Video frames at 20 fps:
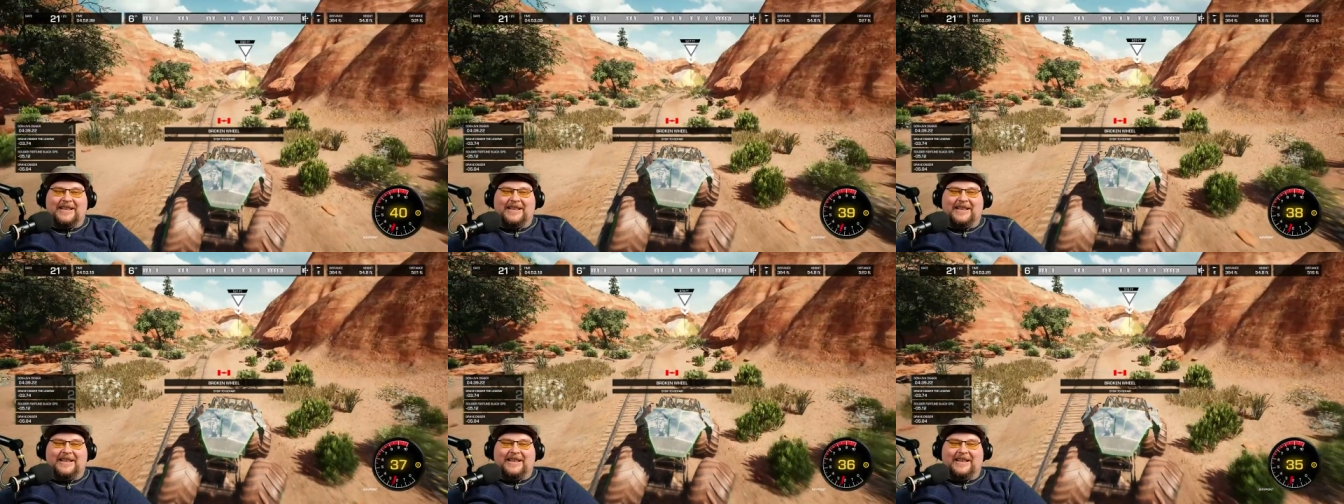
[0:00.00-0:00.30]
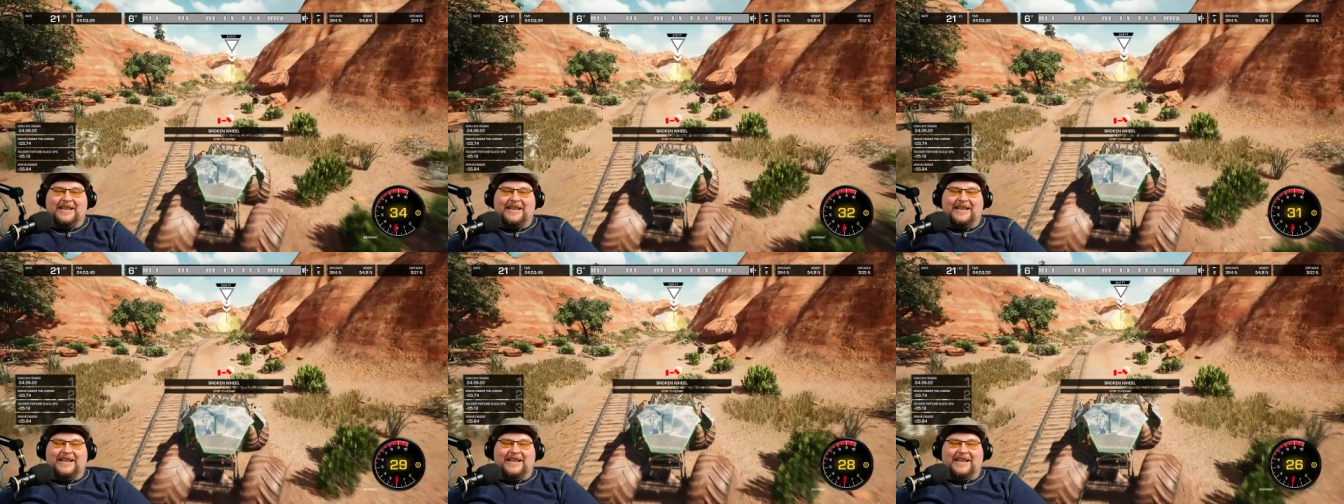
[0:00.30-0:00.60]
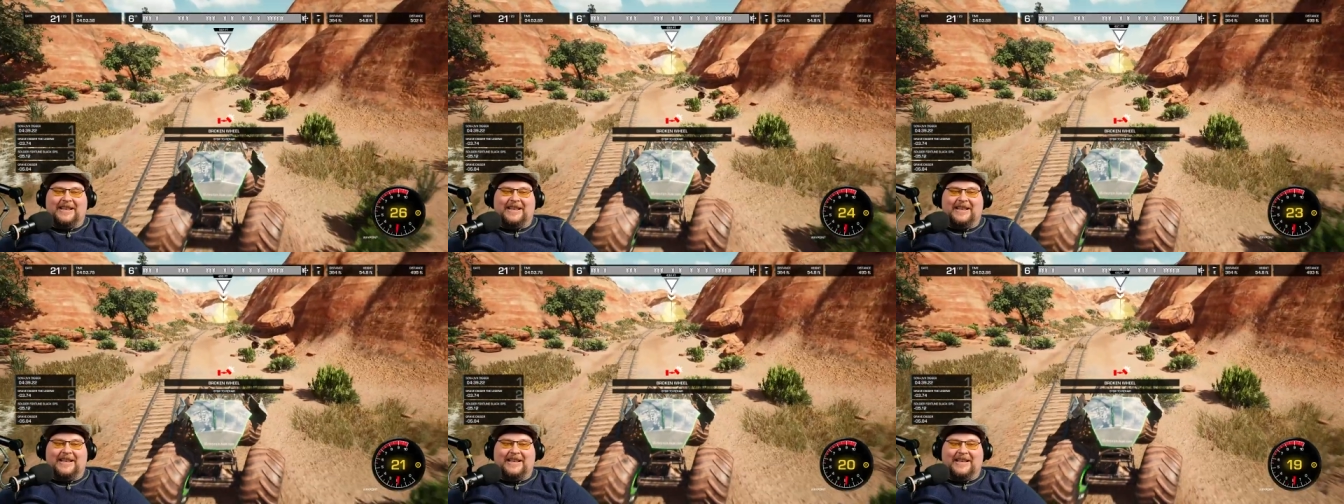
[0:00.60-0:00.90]

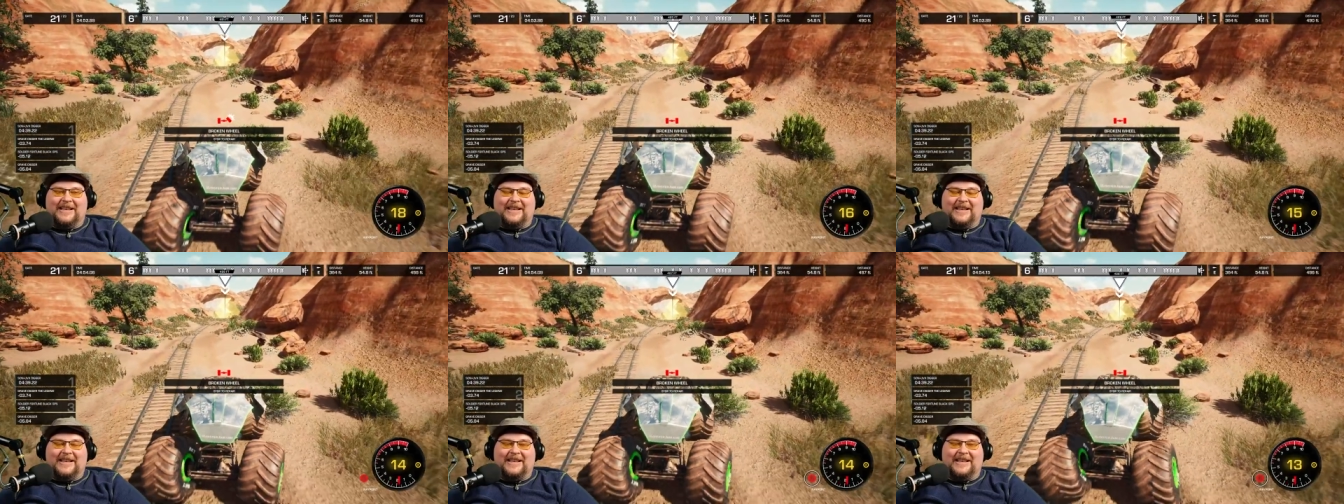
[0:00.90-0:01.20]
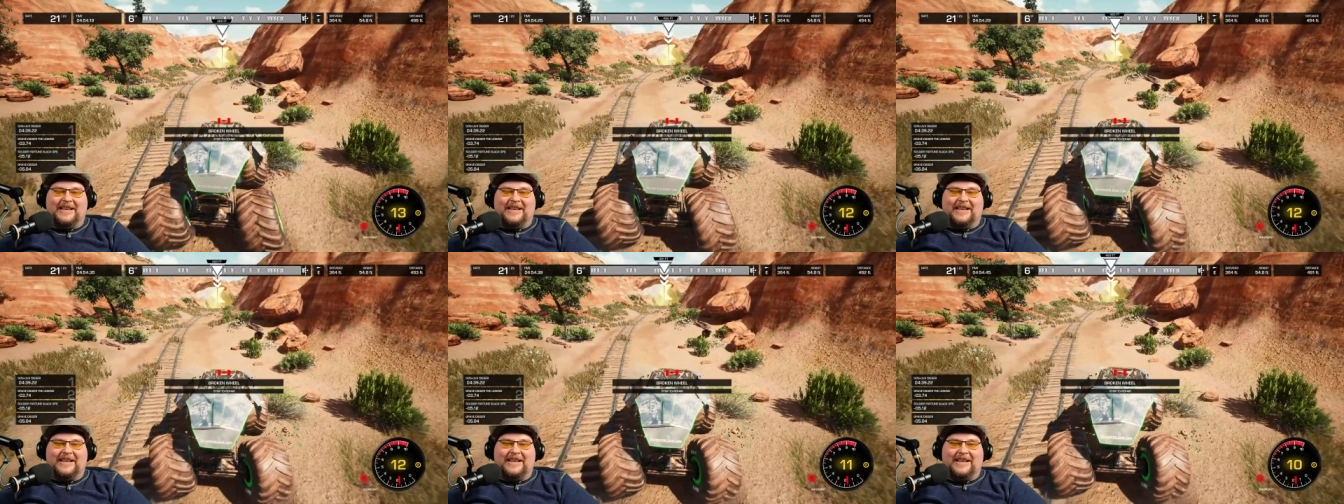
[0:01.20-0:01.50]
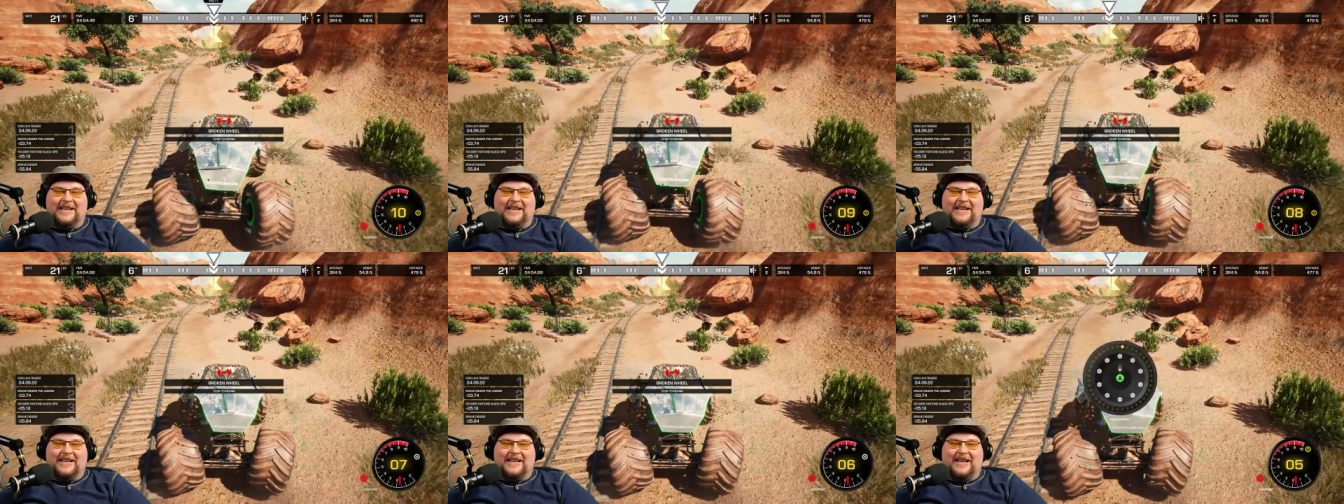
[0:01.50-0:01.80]
Uh,
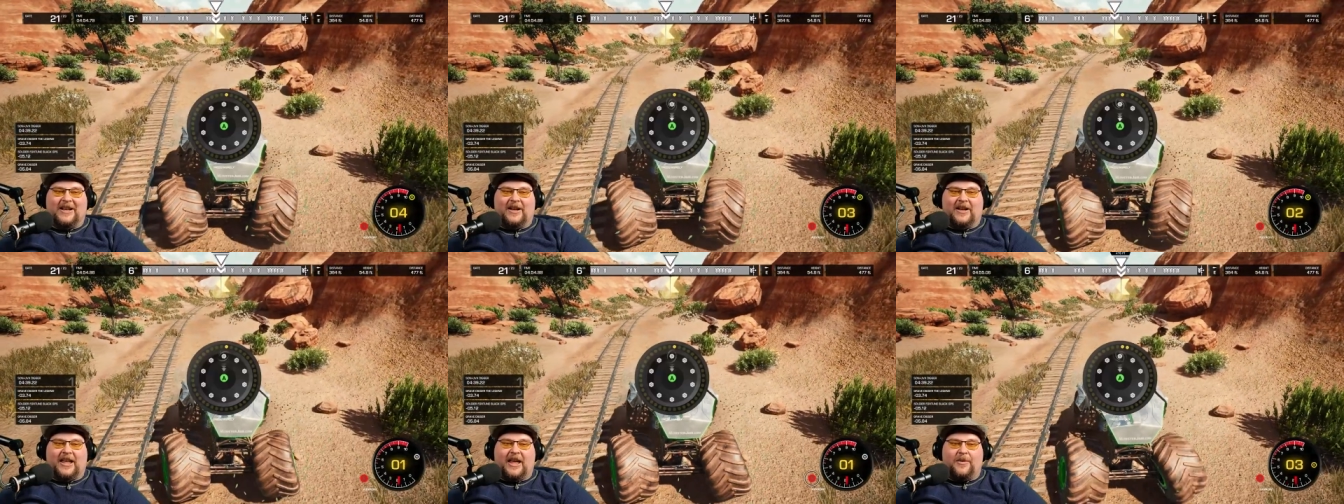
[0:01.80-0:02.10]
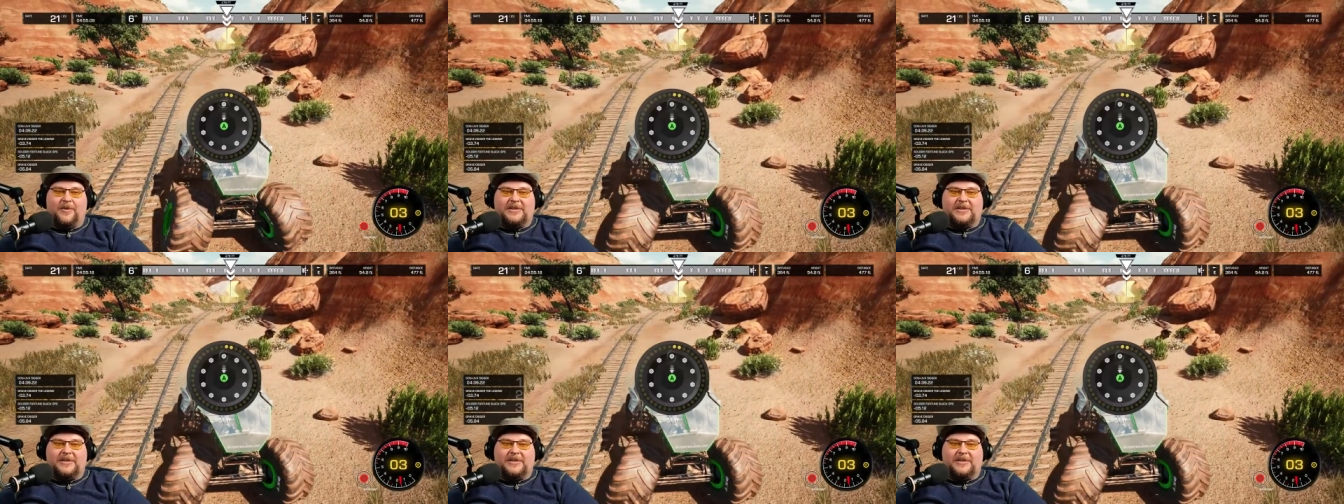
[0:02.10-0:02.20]
okay,